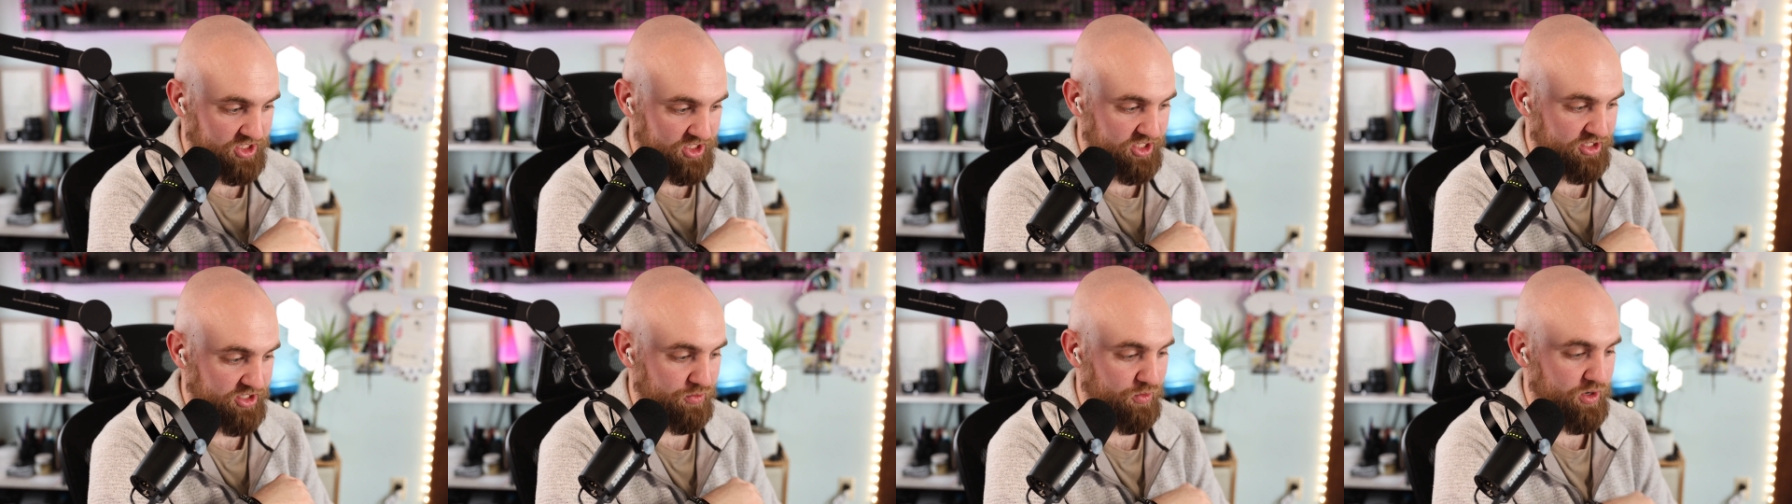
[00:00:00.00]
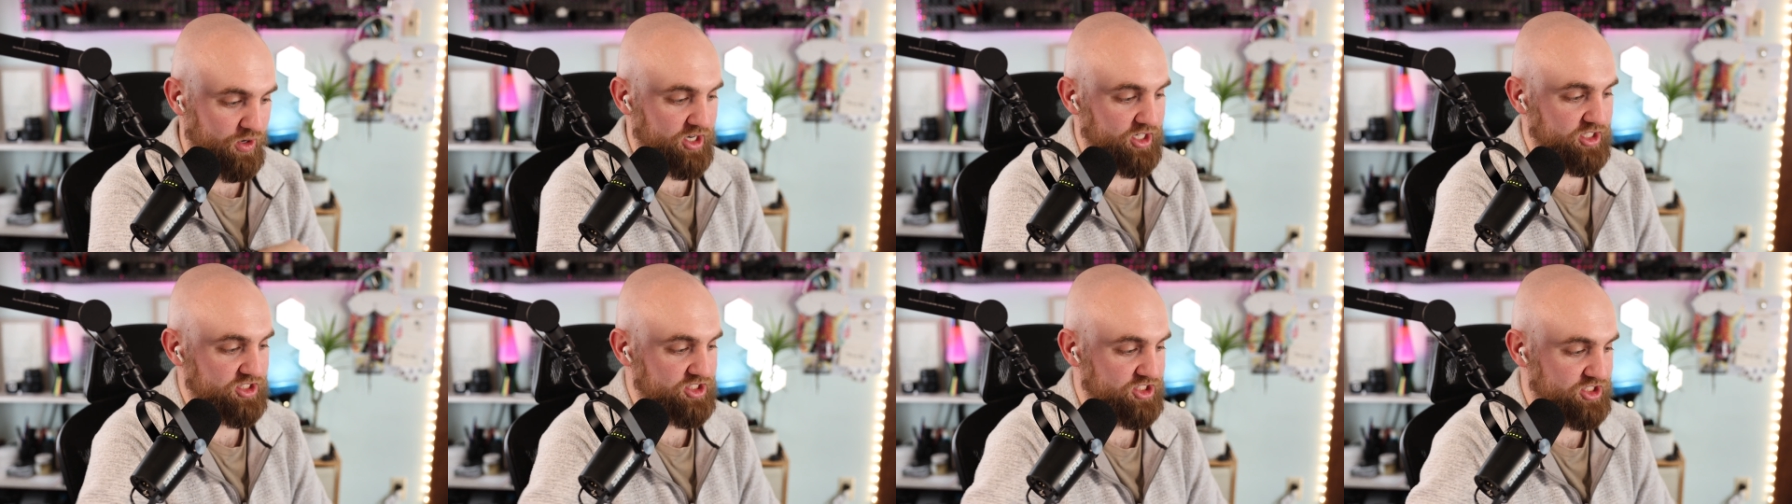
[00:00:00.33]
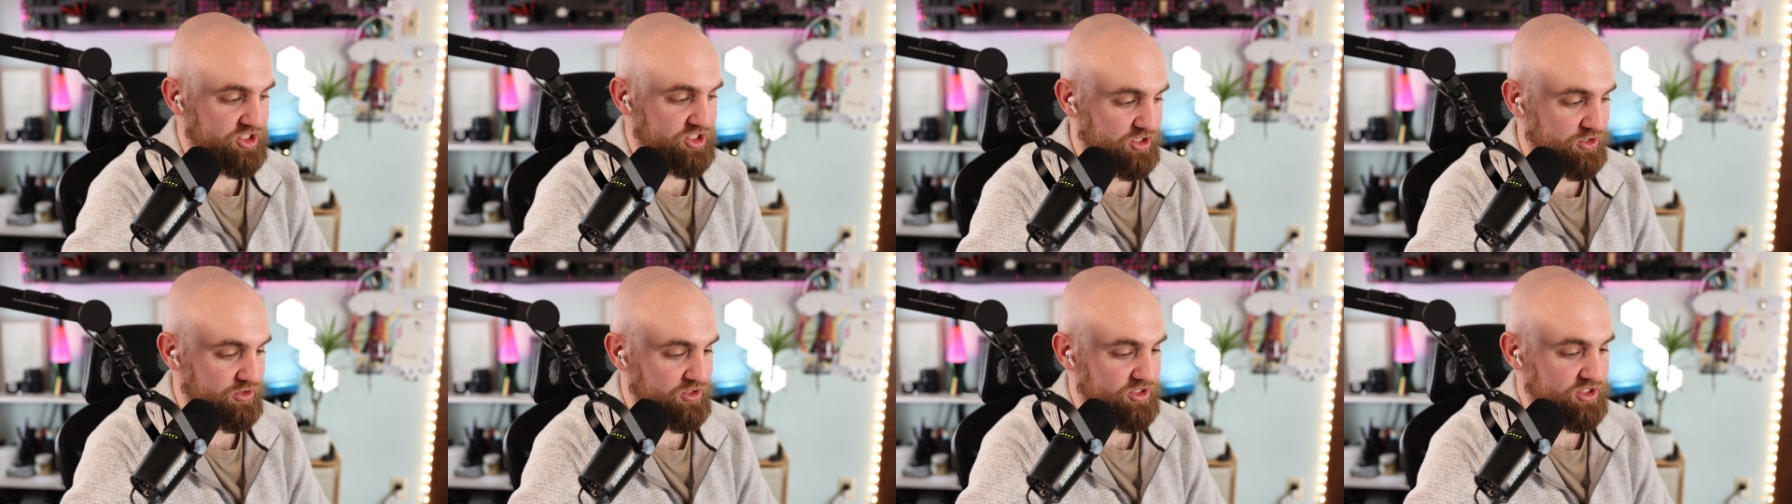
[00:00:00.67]
weddings
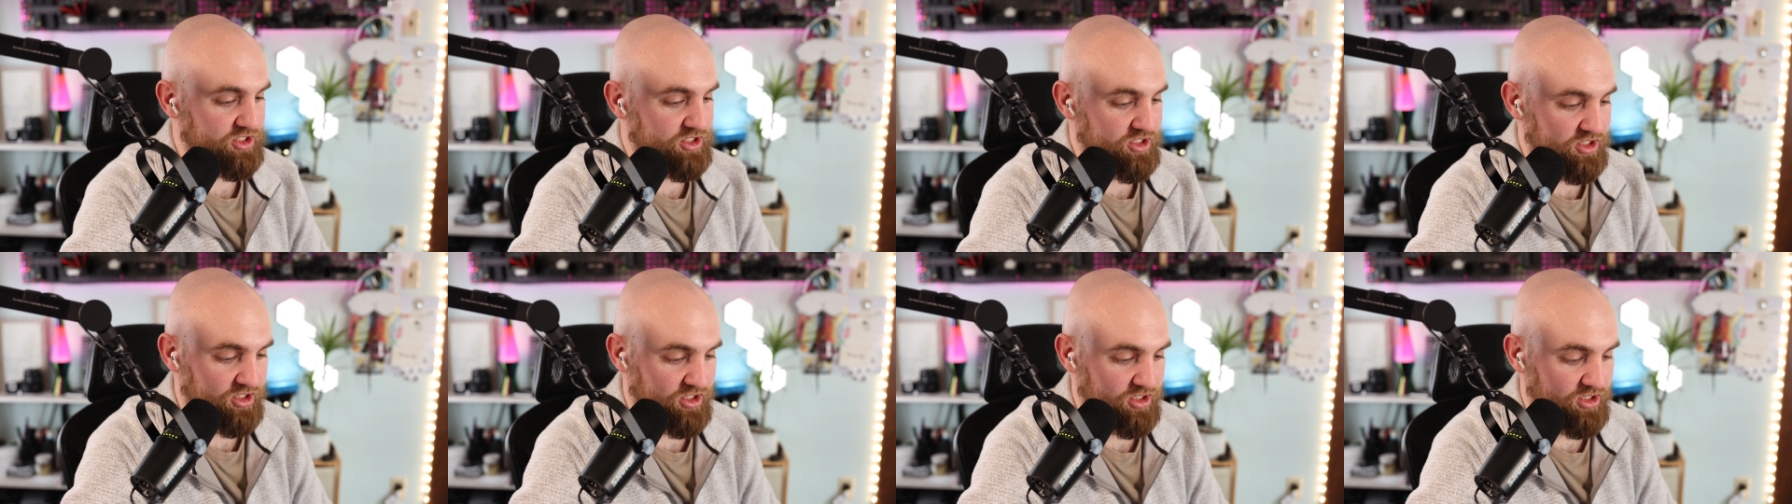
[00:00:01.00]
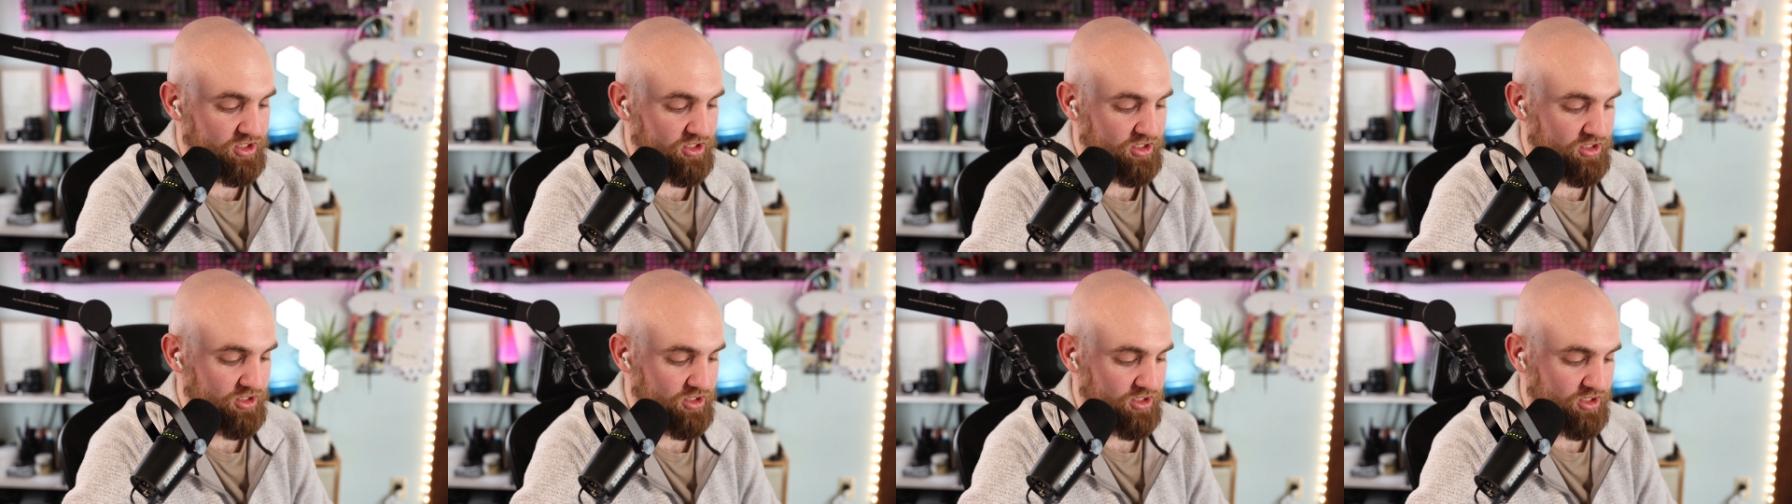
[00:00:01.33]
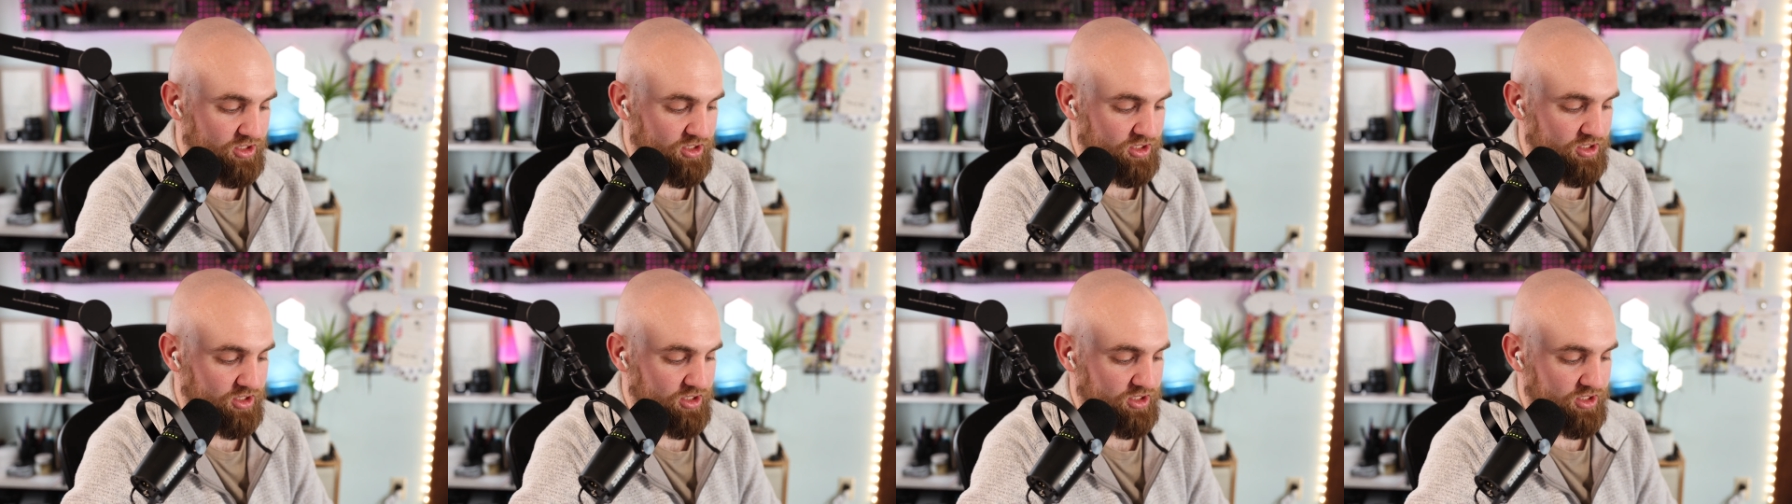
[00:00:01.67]
too is the
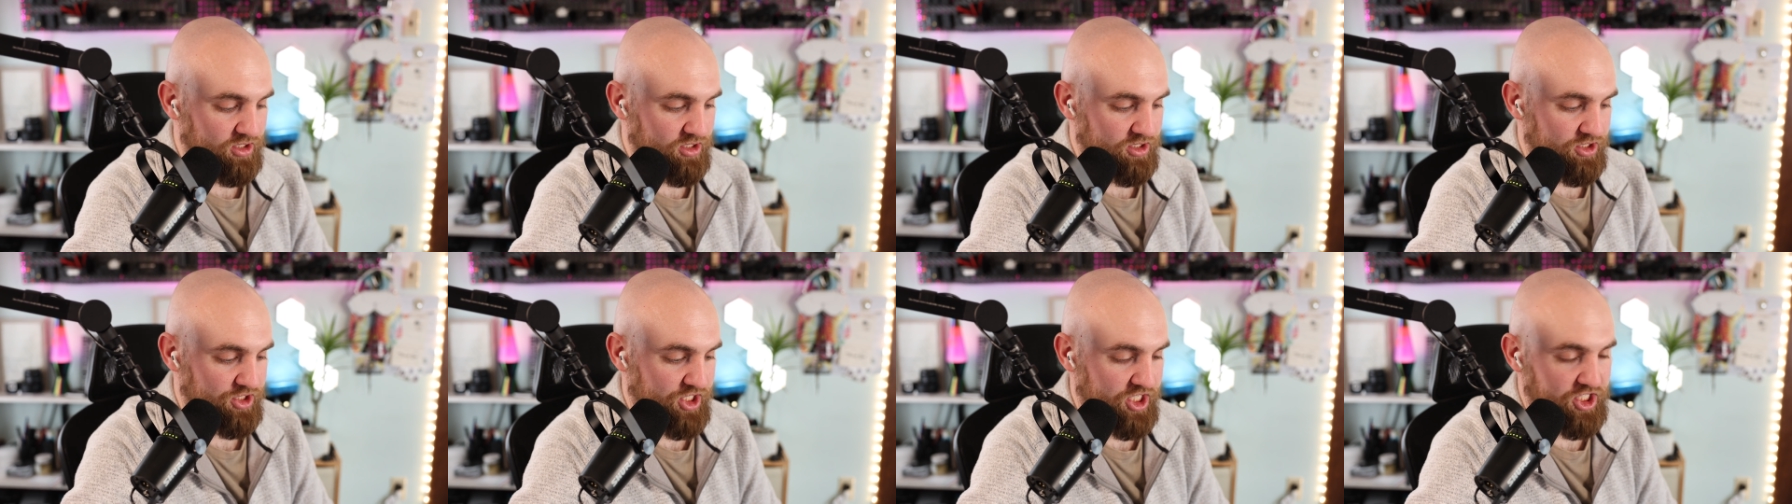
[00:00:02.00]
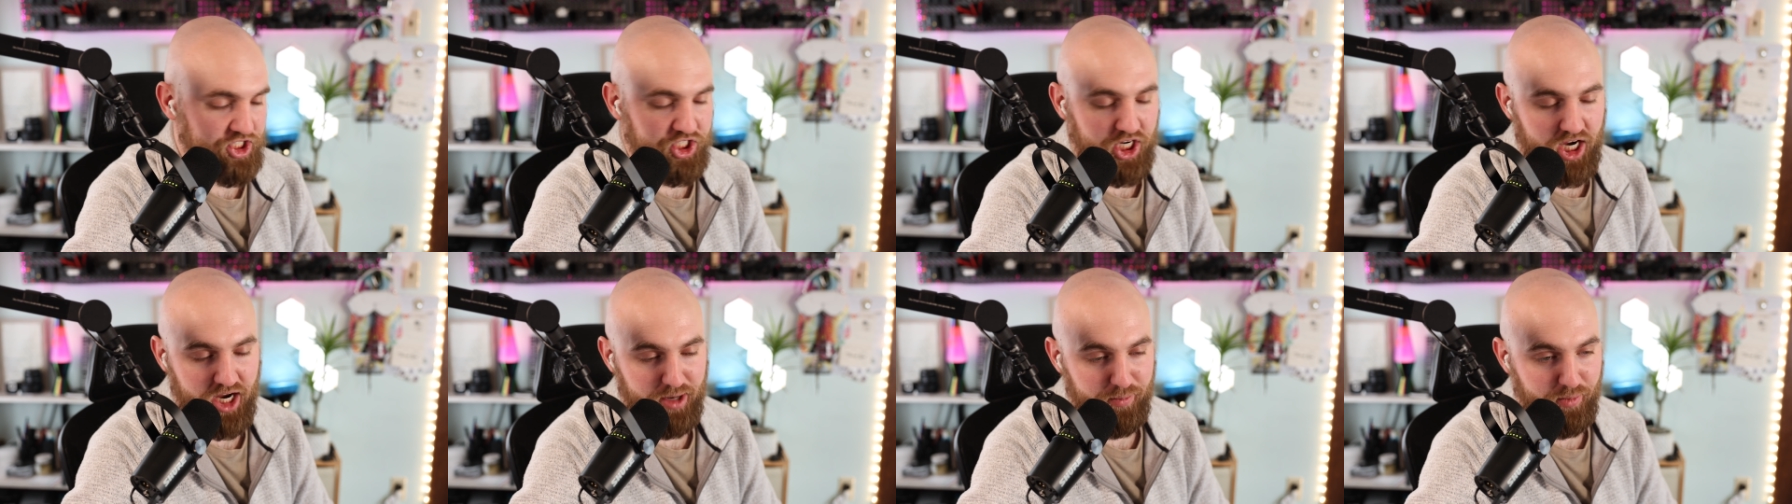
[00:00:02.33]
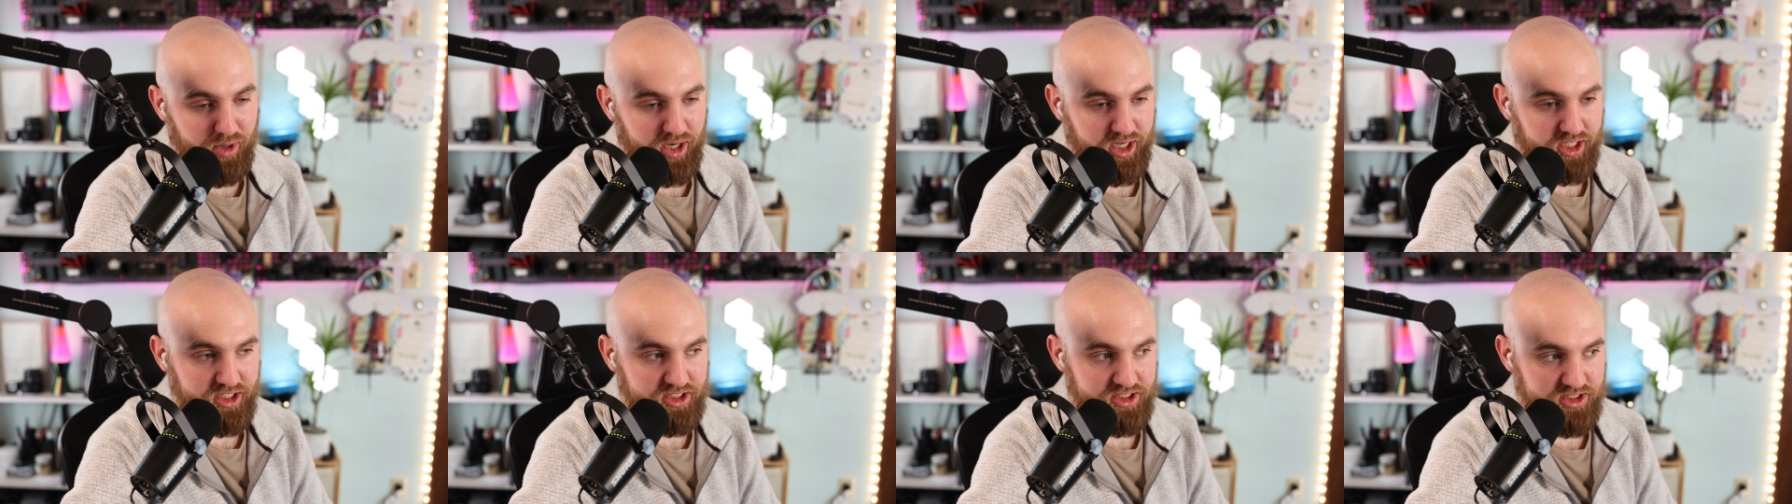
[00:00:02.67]
DJI
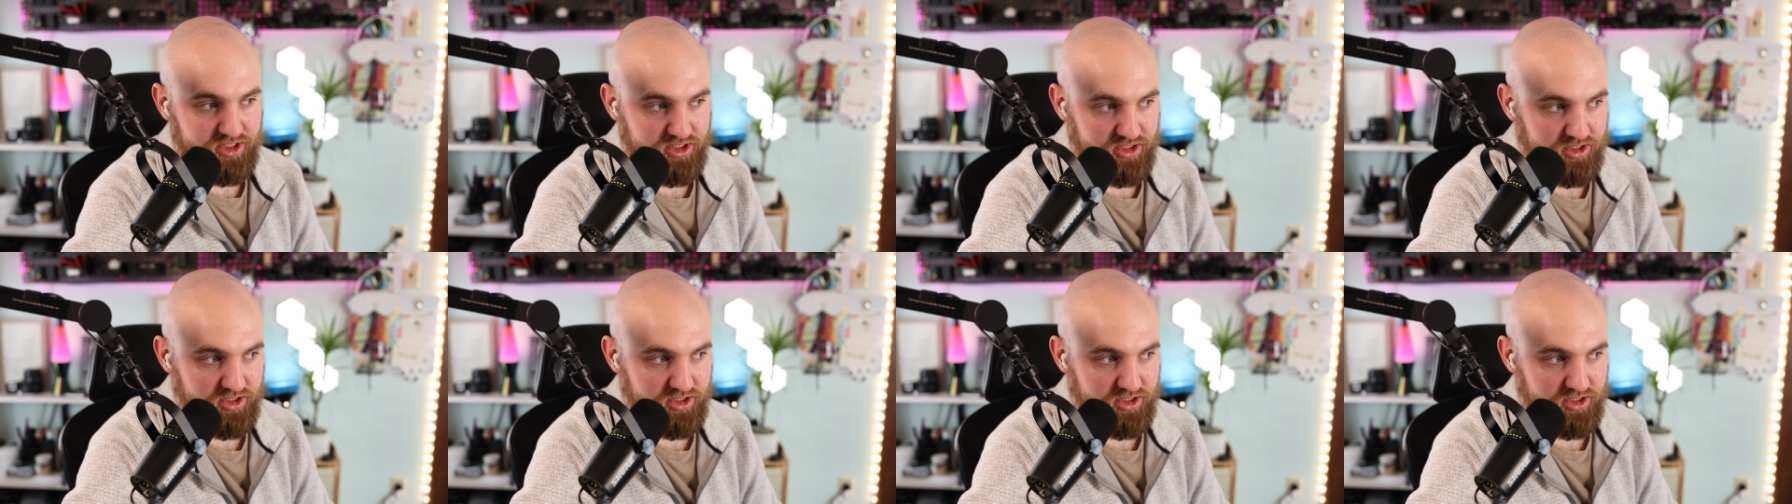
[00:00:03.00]
mics